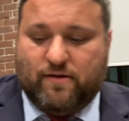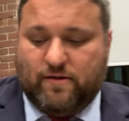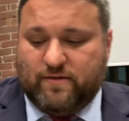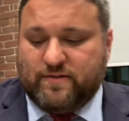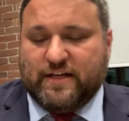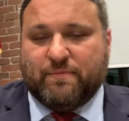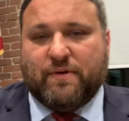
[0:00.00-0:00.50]

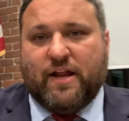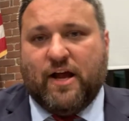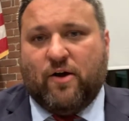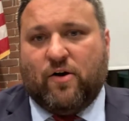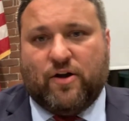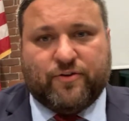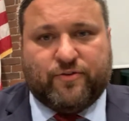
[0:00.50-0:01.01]
Selectman Howe
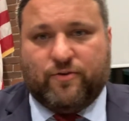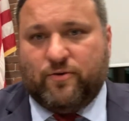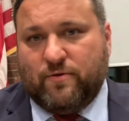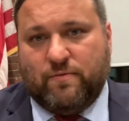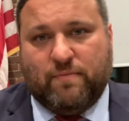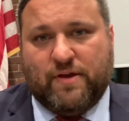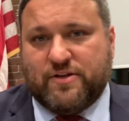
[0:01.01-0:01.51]
also
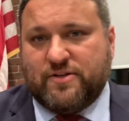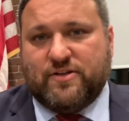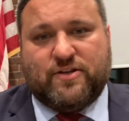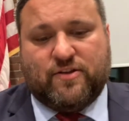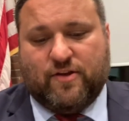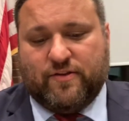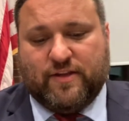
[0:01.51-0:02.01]
mentioned
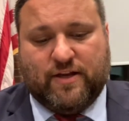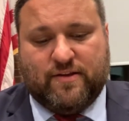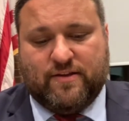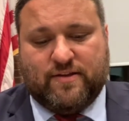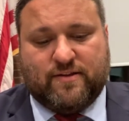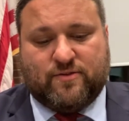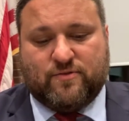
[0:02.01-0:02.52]
she thought
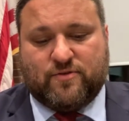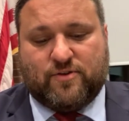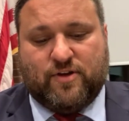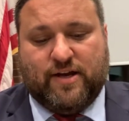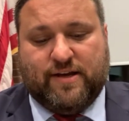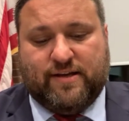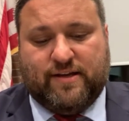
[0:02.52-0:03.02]
that this was a
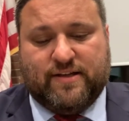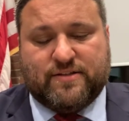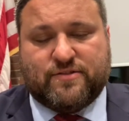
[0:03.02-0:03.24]
good idea.